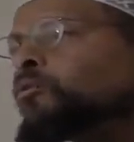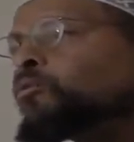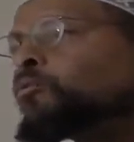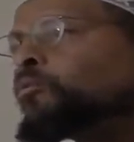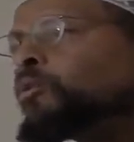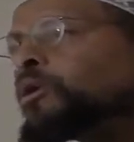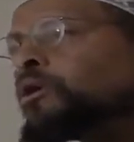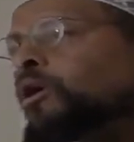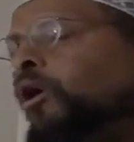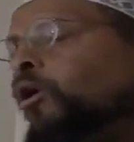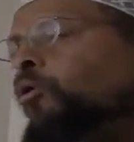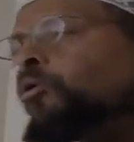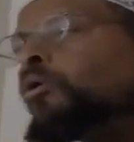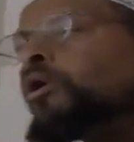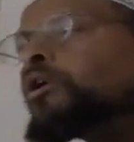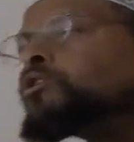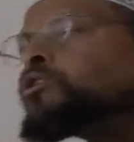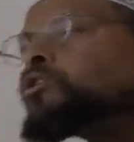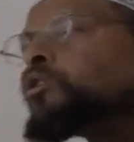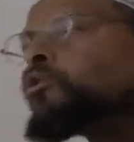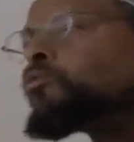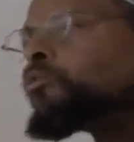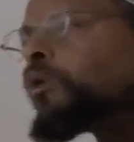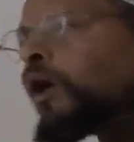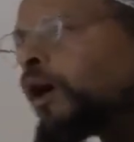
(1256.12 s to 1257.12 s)
We don't
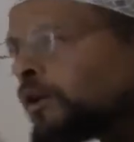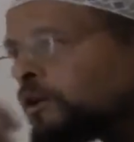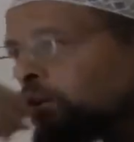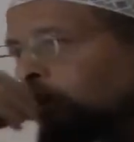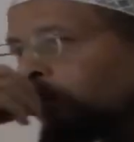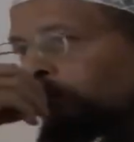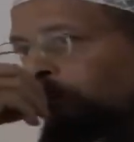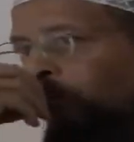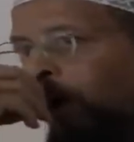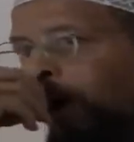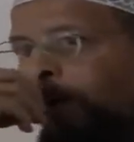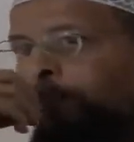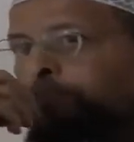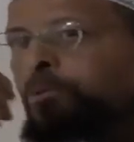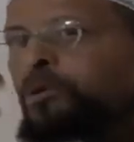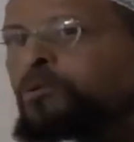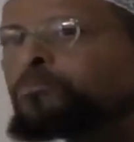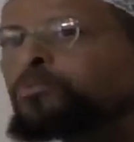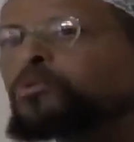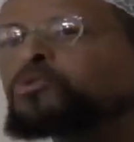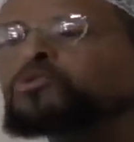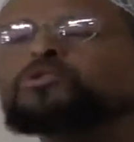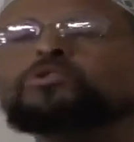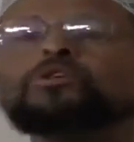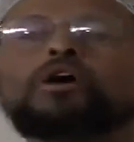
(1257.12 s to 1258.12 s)
want to rectify
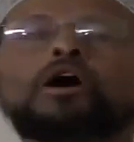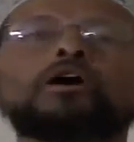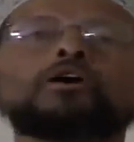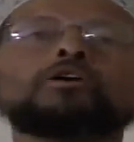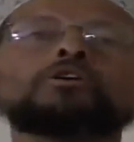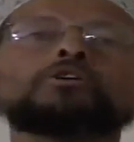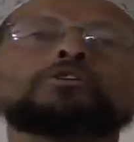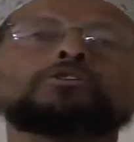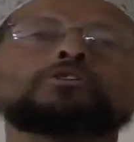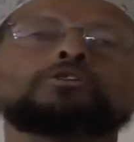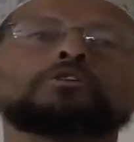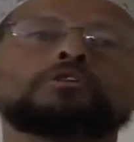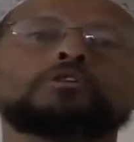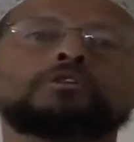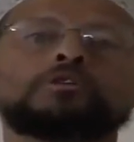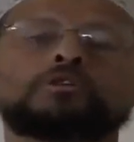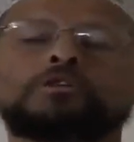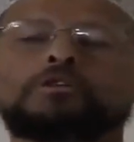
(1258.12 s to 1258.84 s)
people's tongues.